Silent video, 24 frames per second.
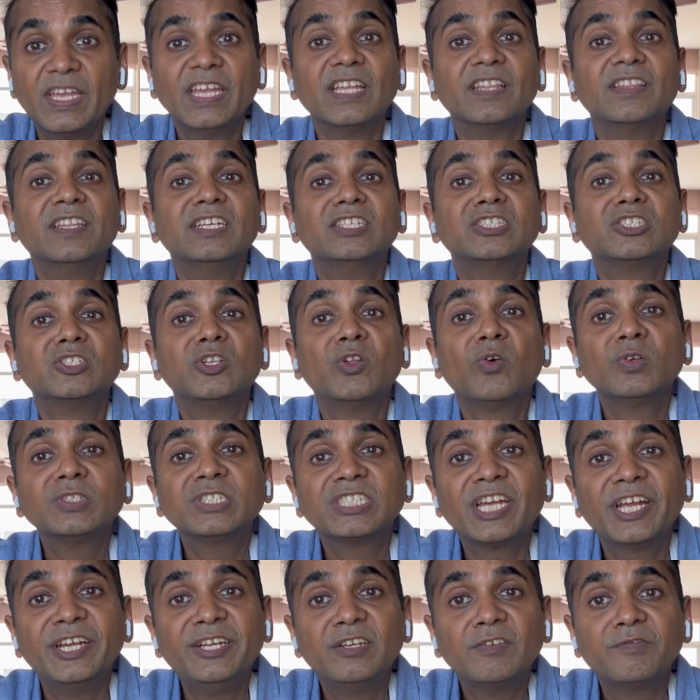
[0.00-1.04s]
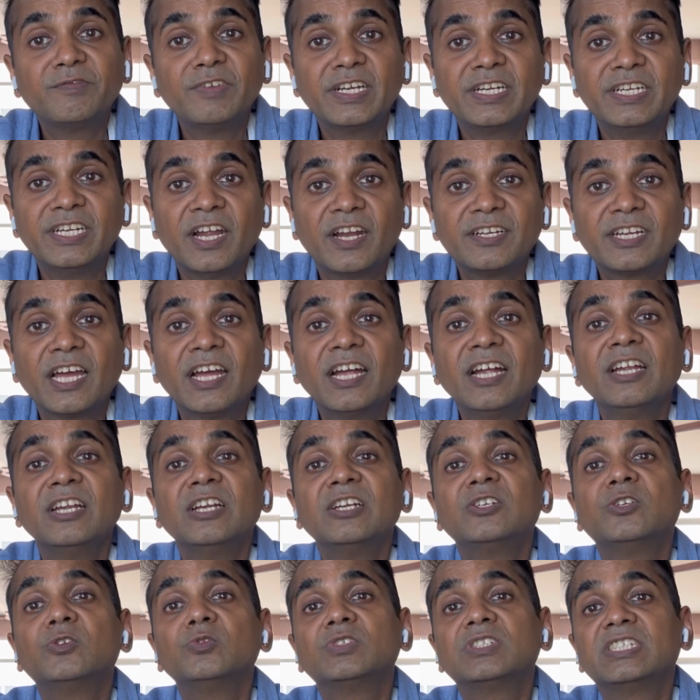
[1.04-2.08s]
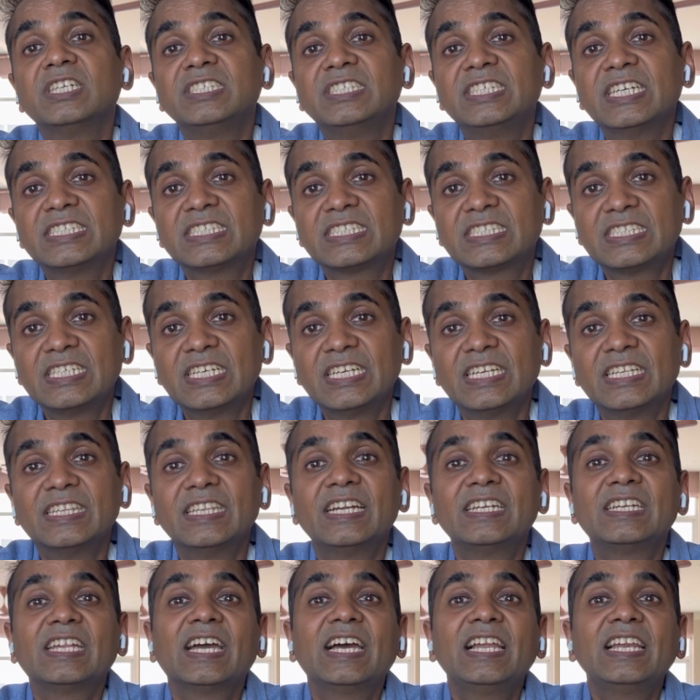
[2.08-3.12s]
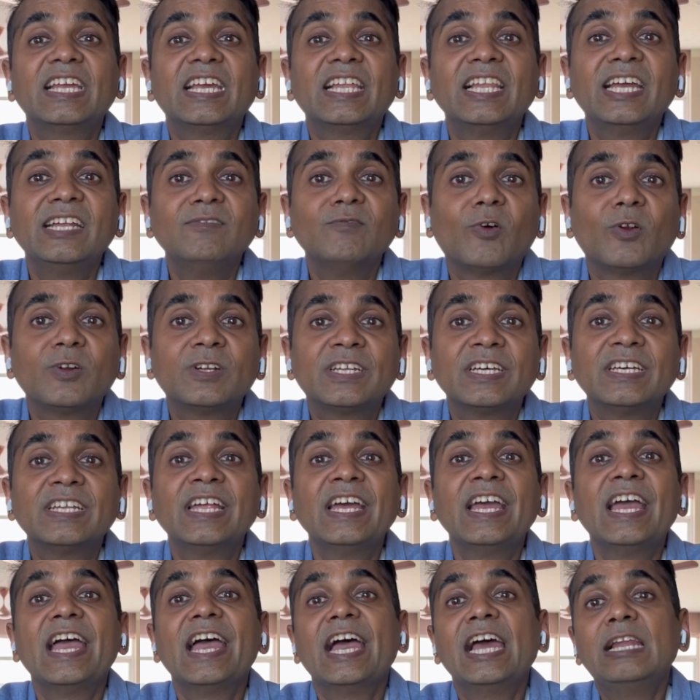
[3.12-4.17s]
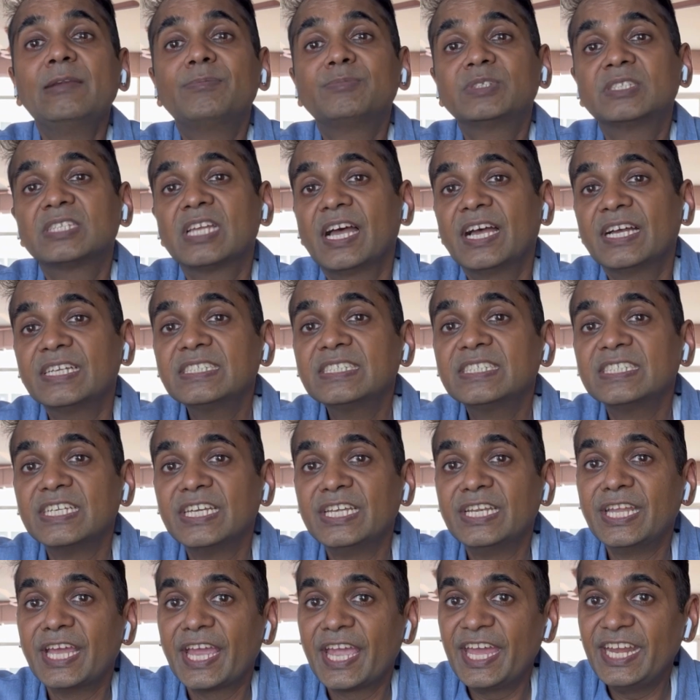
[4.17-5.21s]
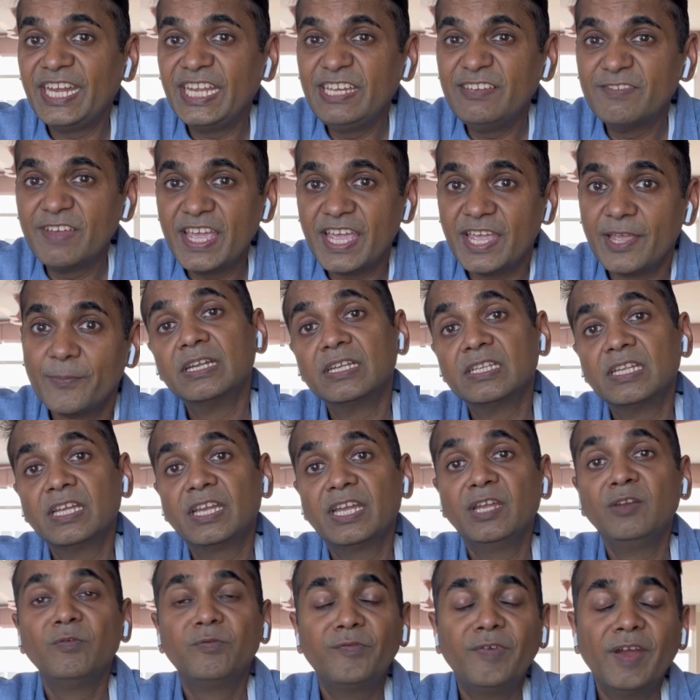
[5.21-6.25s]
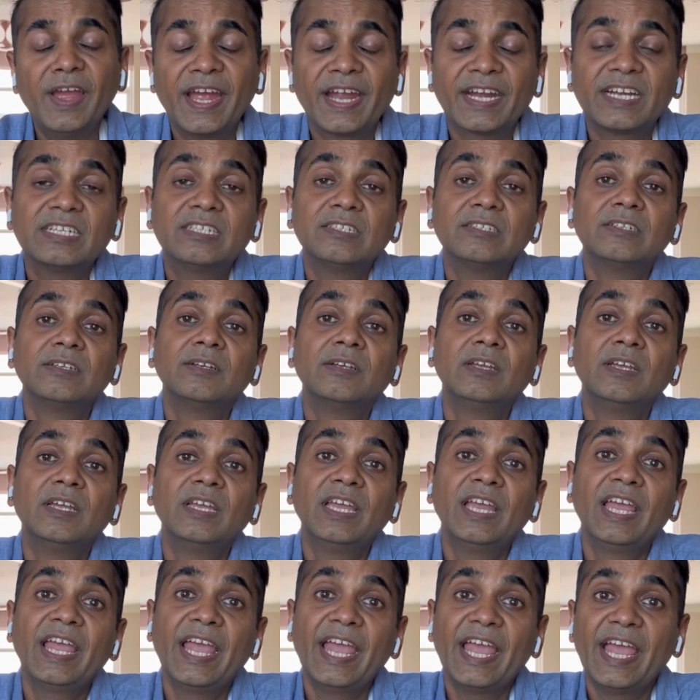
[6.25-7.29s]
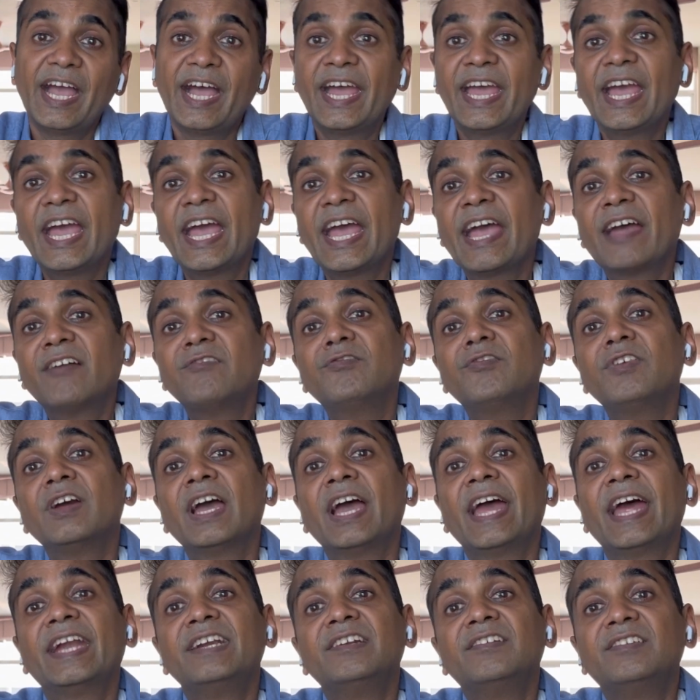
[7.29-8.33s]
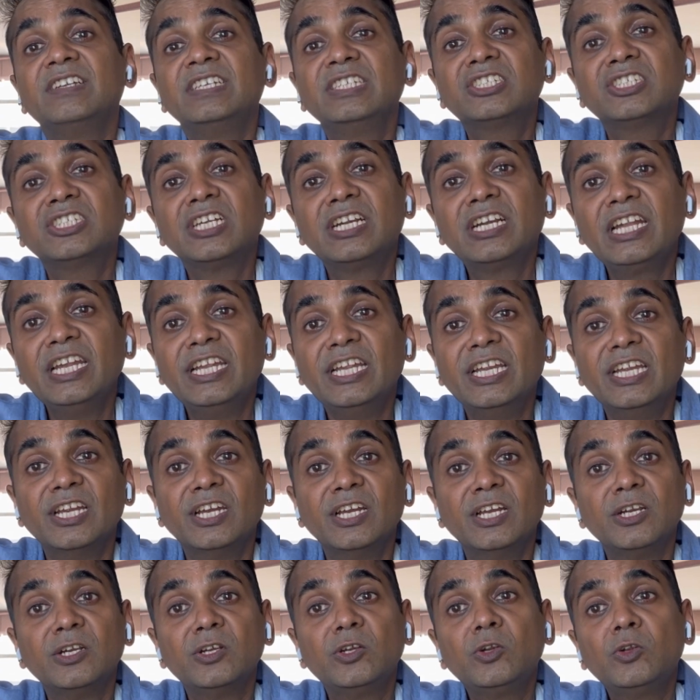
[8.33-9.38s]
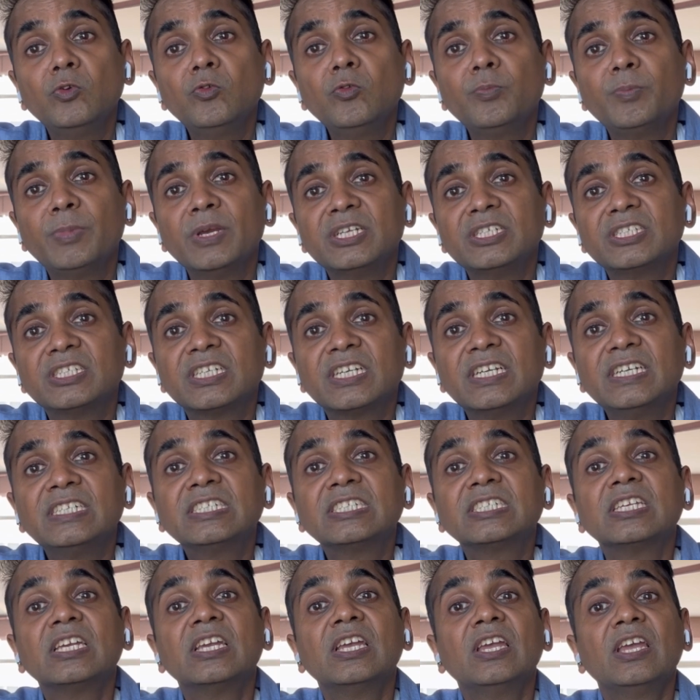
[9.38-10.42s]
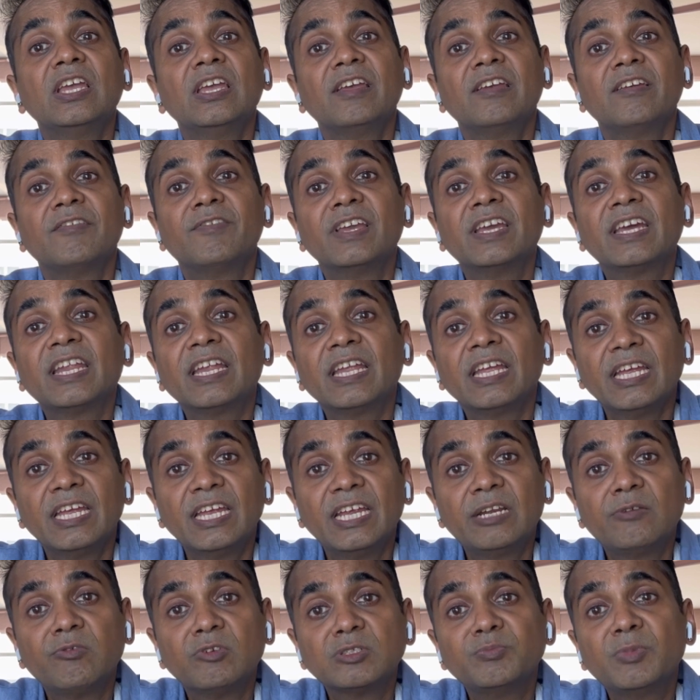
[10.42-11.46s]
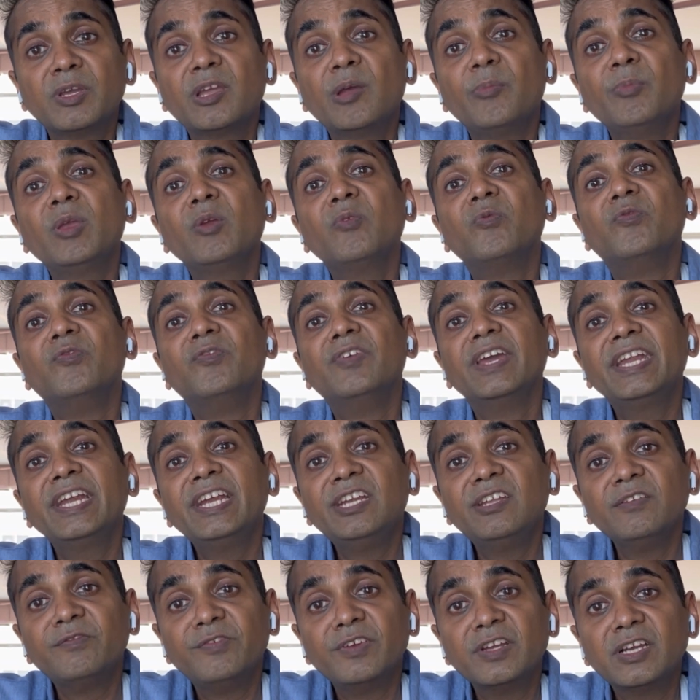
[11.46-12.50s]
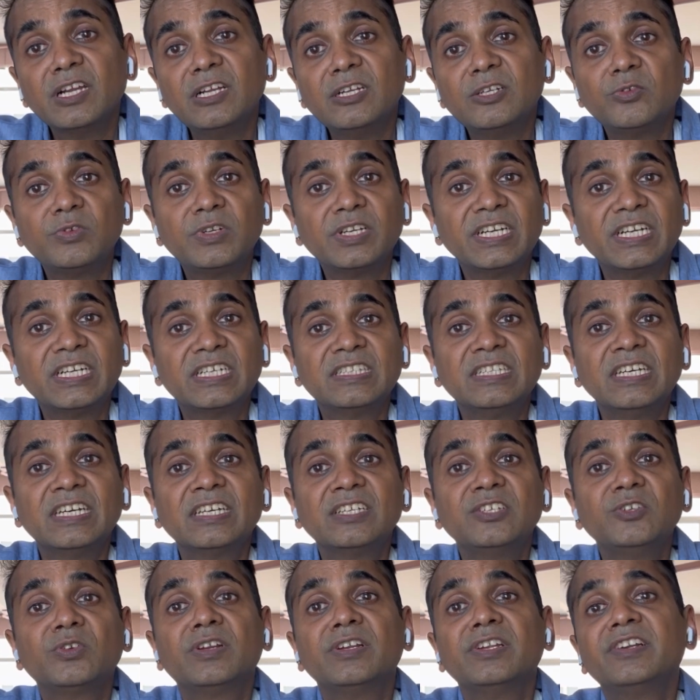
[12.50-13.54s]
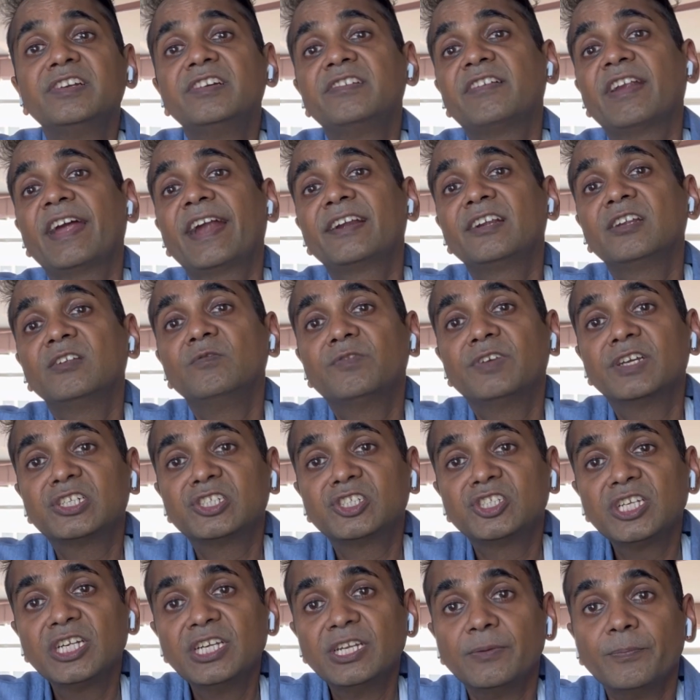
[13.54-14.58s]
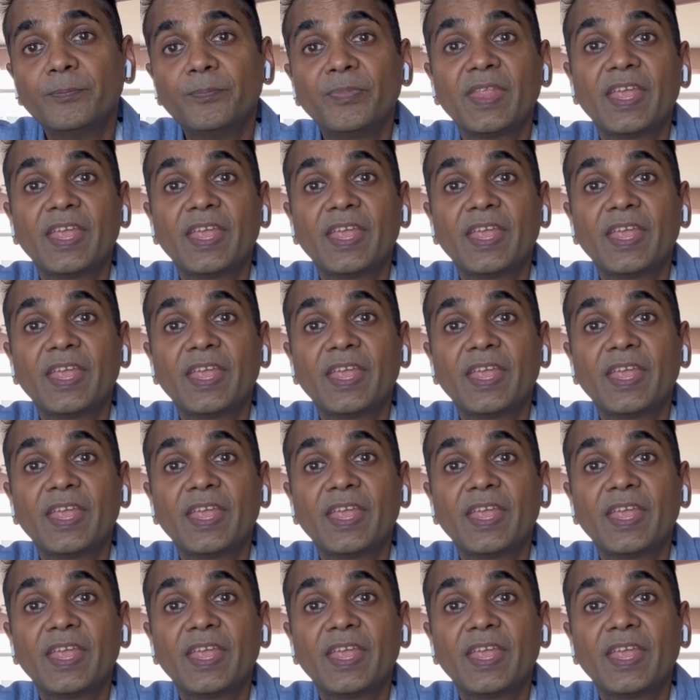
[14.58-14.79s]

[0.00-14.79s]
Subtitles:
There is no scientific data to suggest that alkaline water helps us in any way. In fact, I have had recently two patients where it was becoming very difficult to treat their urinary tract infection.